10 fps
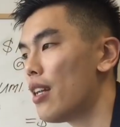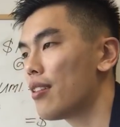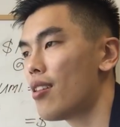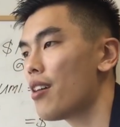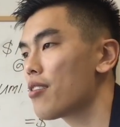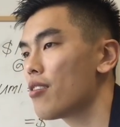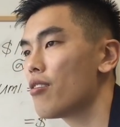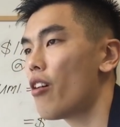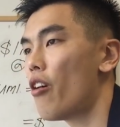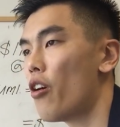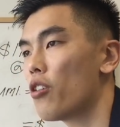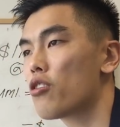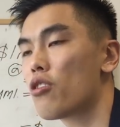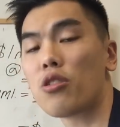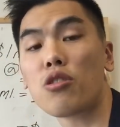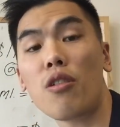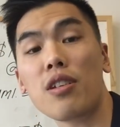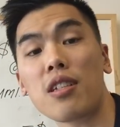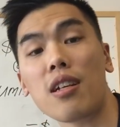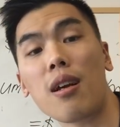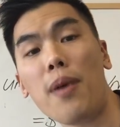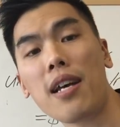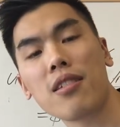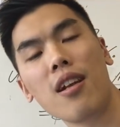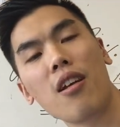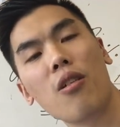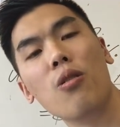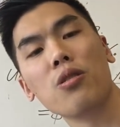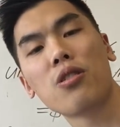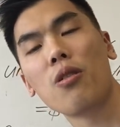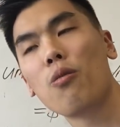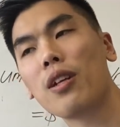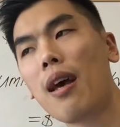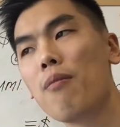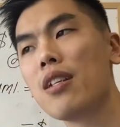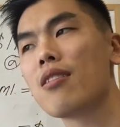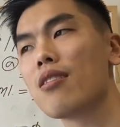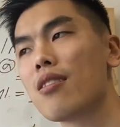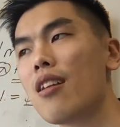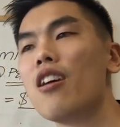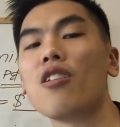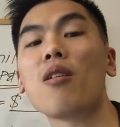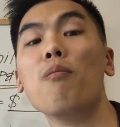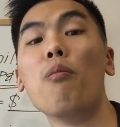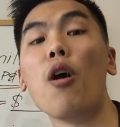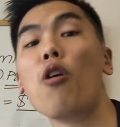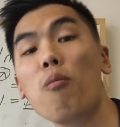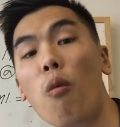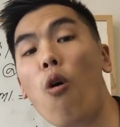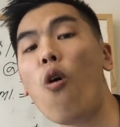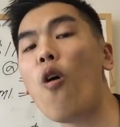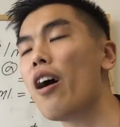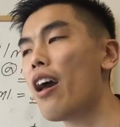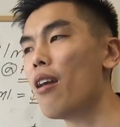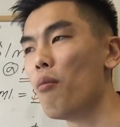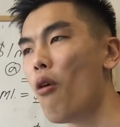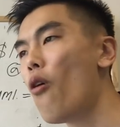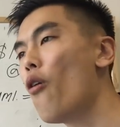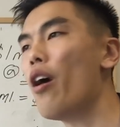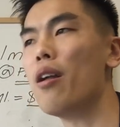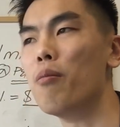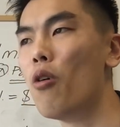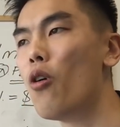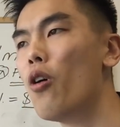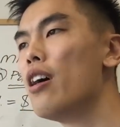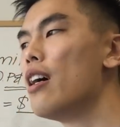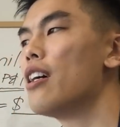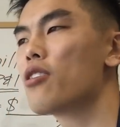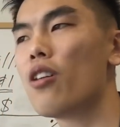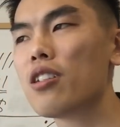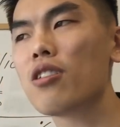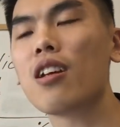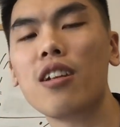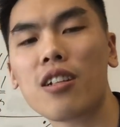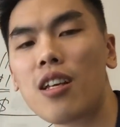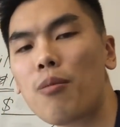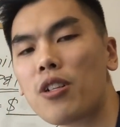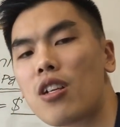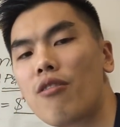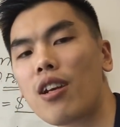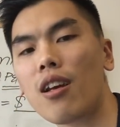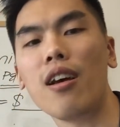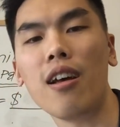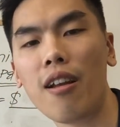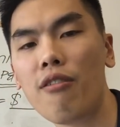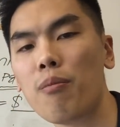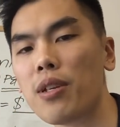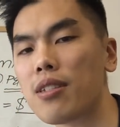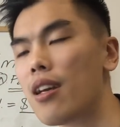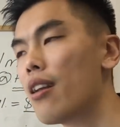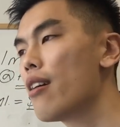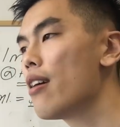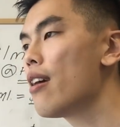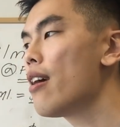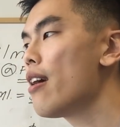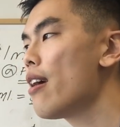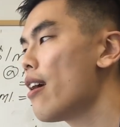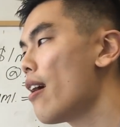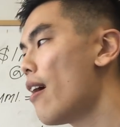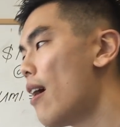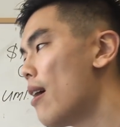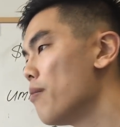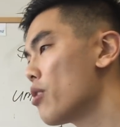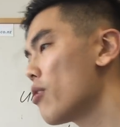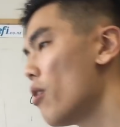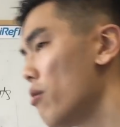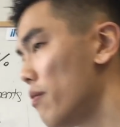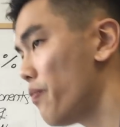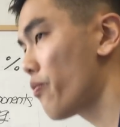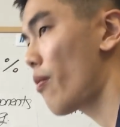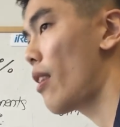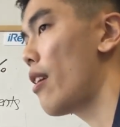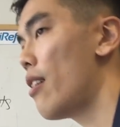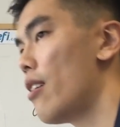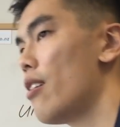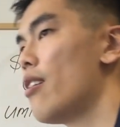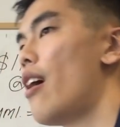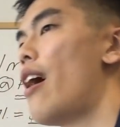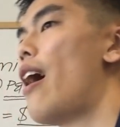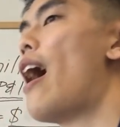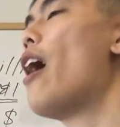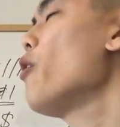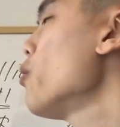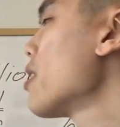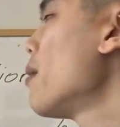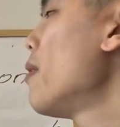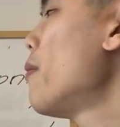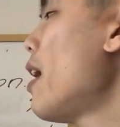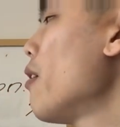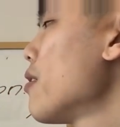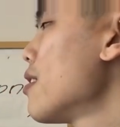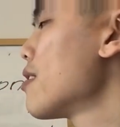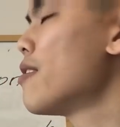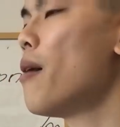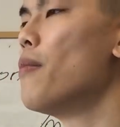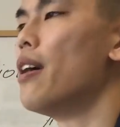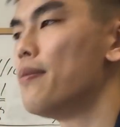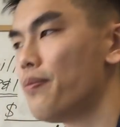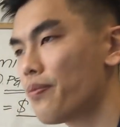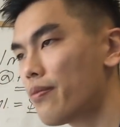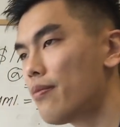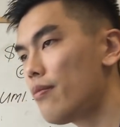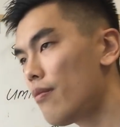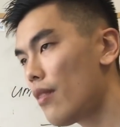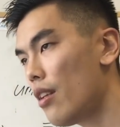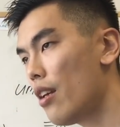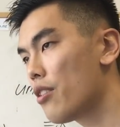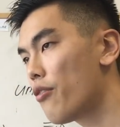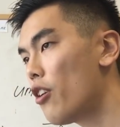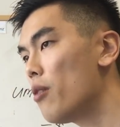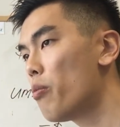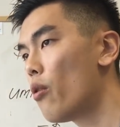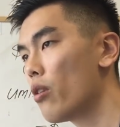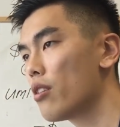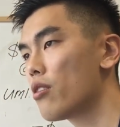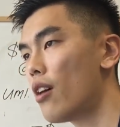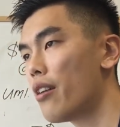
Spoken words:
it doesn't hurt your servicing capacity at all. So what that means is you can borrow more and more and more as long as you can keep achieving 11%. So how do we come about this number? It's very important to